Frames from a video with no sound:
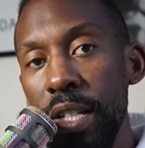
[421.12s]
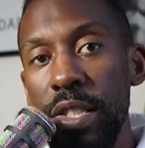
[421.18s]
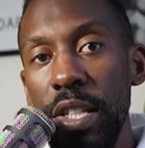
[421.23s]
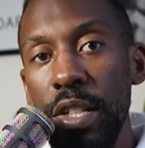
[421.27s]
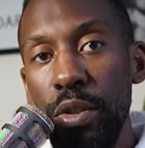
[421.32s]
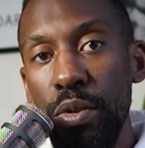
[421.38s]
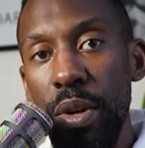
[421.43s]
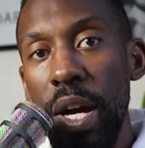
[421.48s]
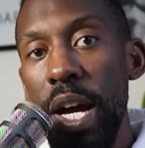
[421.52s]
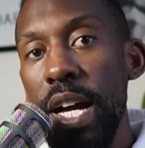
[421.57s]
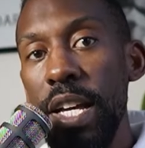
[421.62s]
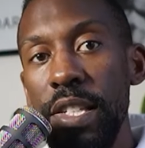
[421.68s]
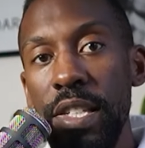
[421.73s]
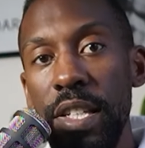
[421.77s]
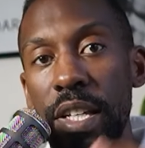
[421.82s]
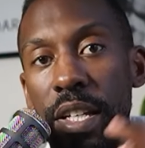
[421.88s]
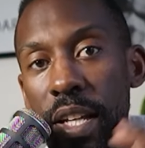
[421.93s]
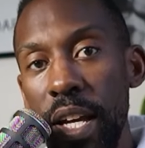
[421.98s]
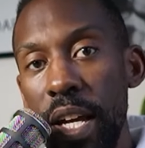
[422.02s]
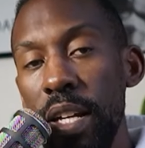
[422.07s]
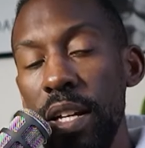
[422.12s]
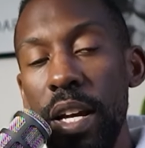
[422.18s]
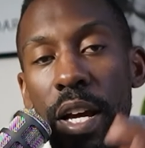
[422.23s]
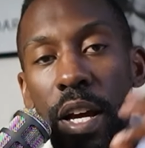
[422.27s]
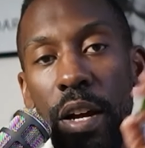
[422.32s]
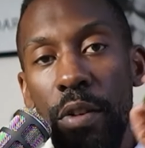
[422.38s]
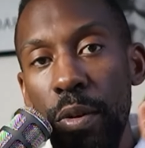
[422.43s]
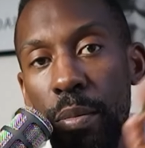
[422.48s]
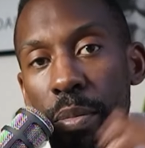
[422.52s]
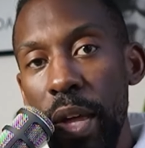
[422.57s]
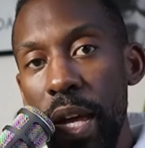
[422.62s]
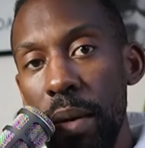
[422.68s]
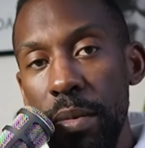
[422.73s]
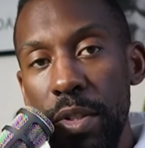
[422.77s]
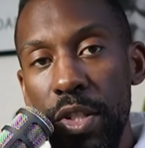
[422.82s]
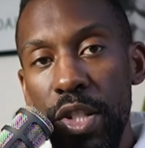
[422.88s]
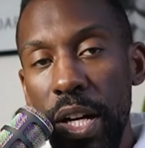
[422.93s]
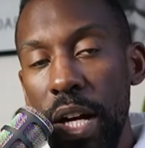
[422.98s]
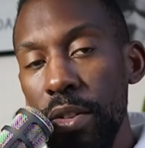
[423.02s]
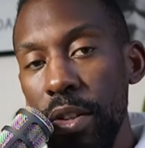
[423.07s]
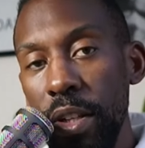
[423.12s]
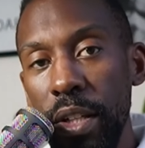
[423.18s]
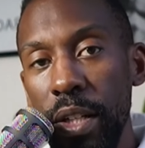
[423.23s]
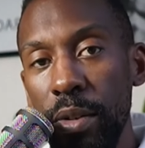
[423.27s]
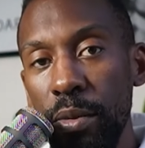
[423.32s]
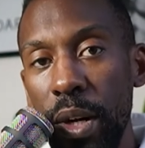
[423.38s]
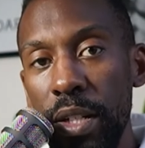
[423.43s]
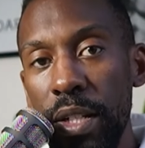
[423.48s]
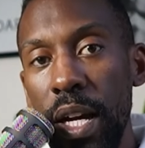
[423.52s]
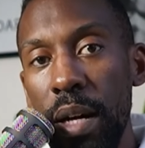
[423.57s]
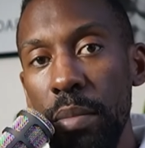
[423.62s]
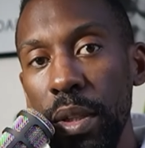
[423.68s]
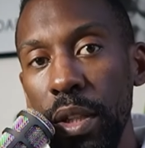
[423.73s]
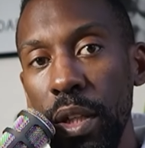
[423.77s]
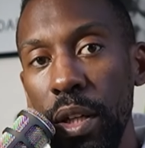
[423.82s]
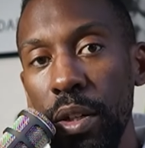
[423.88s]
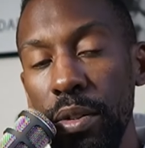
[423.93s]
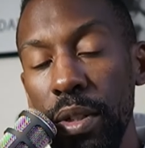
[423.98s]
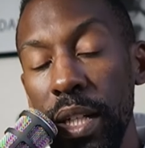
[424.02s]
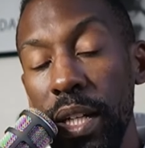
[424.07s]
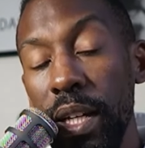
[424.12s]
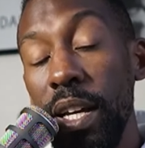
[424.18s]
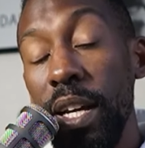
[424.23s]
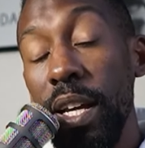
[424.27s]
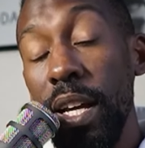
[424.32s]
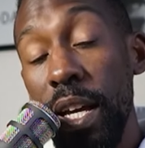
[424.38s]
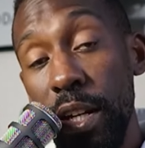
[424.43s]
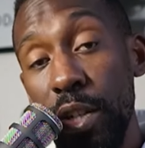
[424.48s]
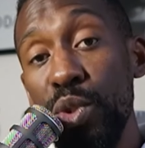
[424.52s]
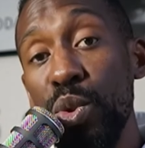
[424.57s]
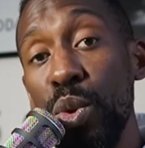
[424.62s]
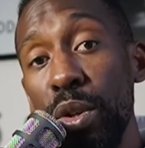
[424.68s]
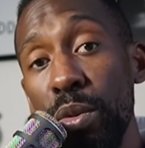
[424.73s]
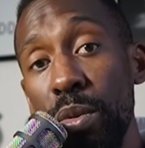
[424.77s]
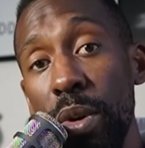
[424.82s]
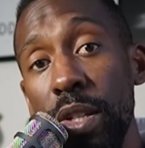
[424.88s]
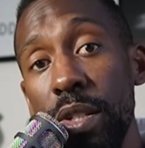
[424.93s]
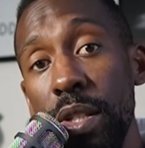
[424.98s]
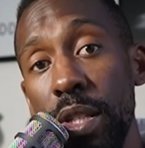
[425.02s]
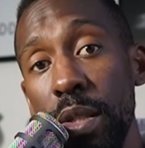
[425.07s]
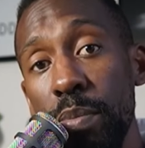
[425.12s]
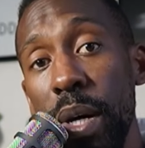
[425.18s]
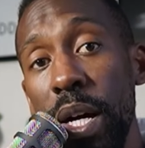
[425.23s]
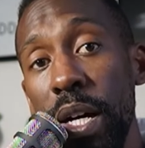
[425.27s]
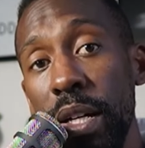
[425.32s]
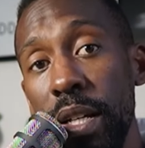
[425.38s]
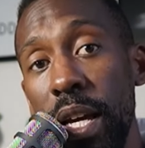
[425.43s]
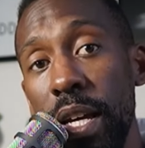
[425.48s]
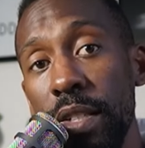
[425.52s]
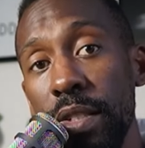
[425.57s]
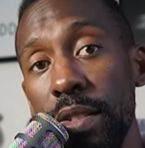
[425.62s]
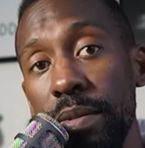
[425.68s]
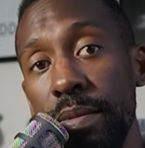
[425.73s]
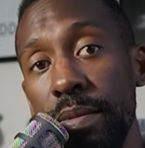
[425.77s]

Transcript: that you guys can get from them. Check out the link right down below and enjoy the rest of this podcast.